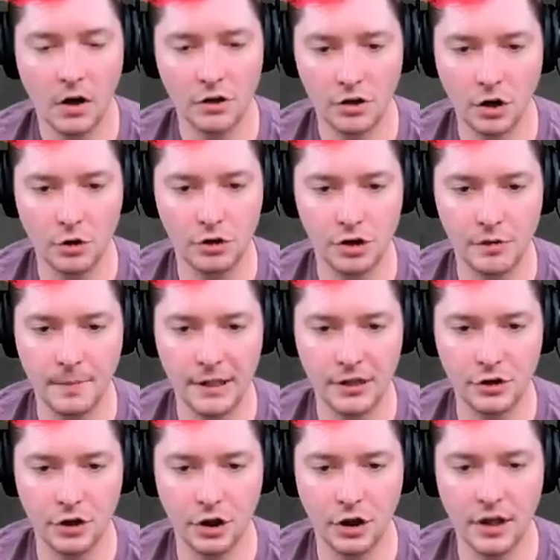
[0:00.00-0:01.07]
Also, just
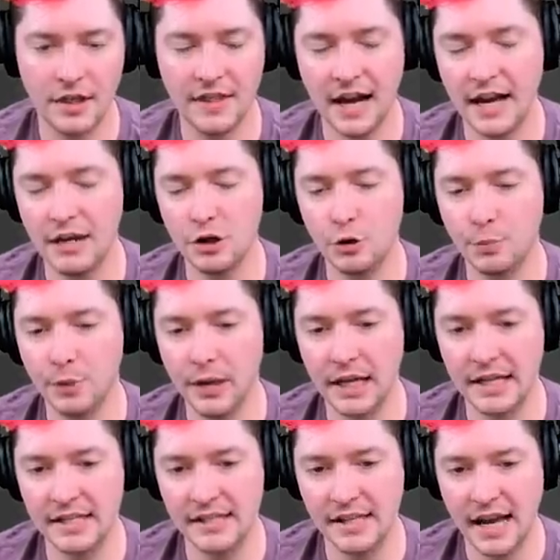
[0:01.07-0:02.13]
make sure that you
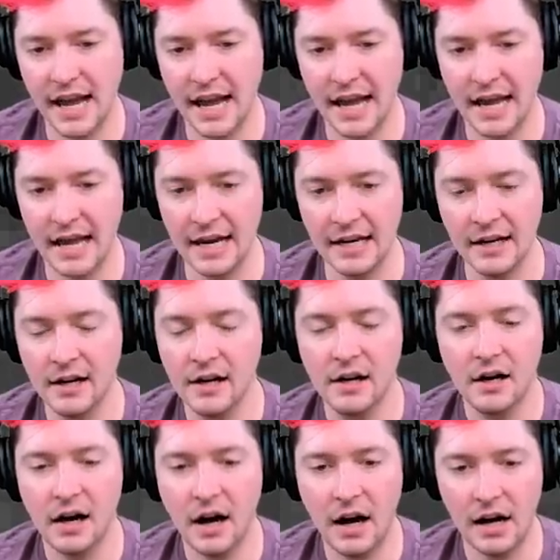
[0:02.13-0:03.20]
place a
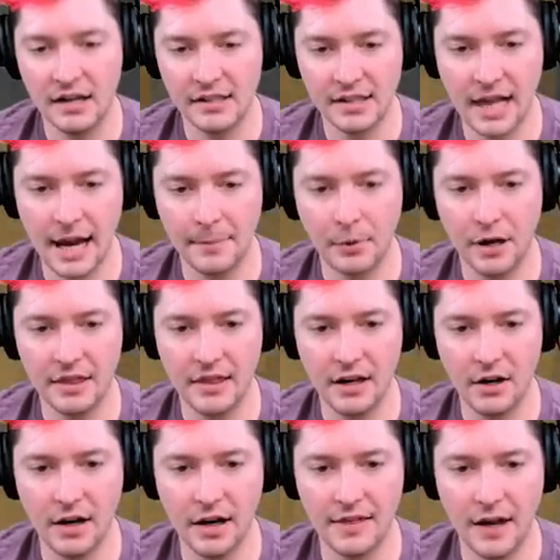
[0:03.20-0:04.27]
uh, slab right
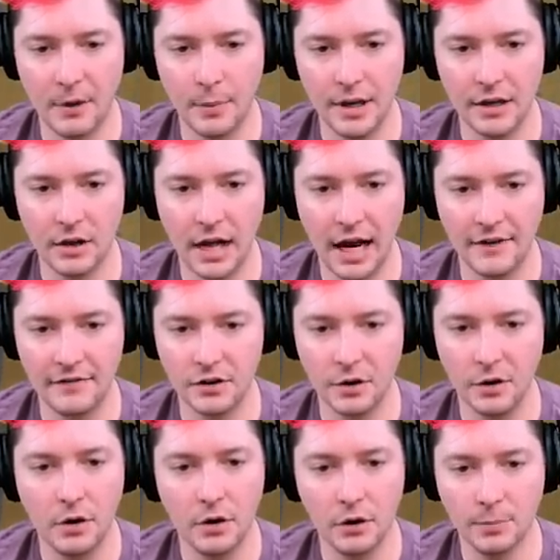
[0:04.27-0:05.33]
there, and that way you'll have
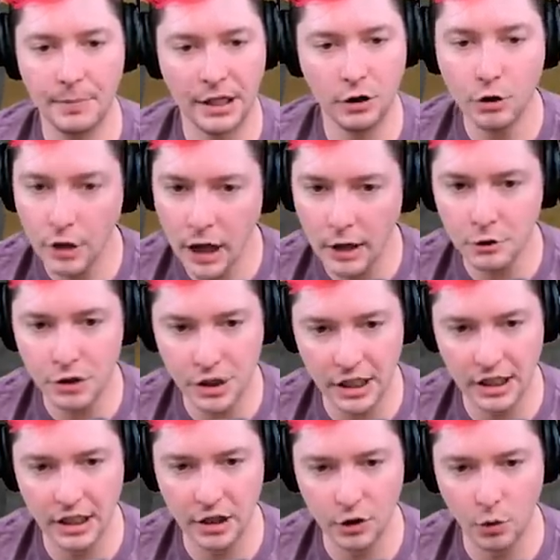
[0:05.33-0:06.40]
to be
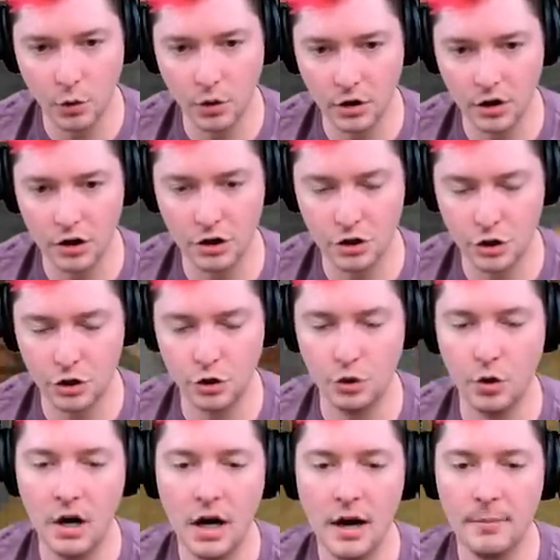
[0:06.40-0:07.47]
crouching in order
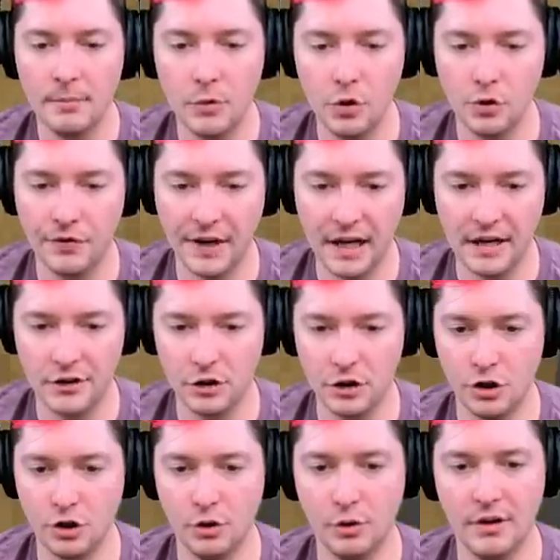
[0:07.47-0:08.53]
to move
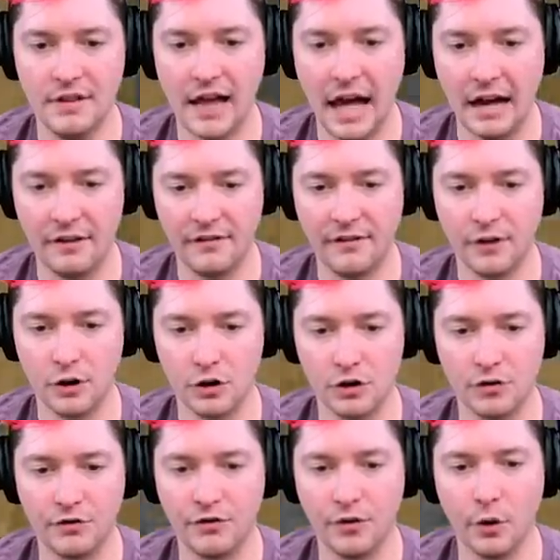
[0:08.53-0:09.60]
into that
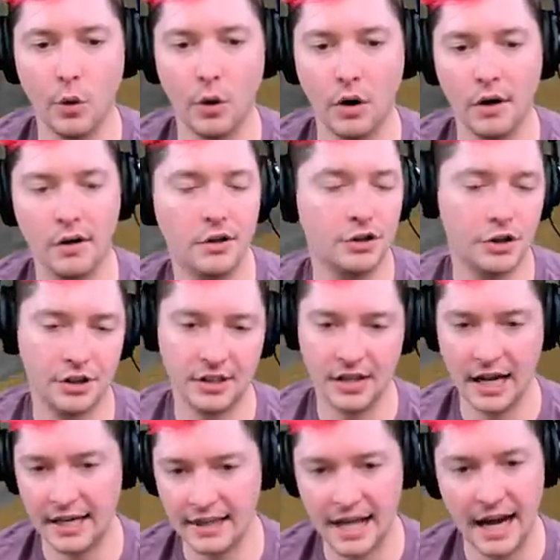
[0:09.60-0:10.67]
first floor, just
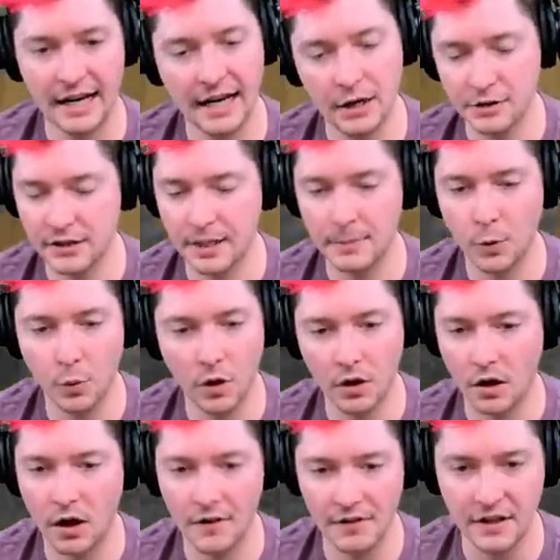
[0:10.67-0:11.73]
like that. Now it's time to
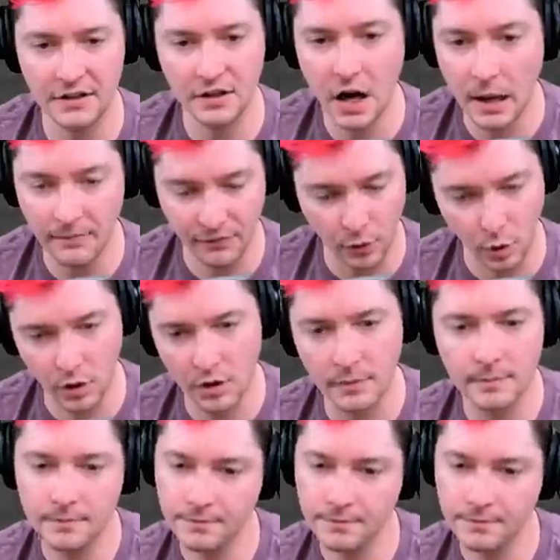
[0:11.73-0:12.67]
work on the top floor.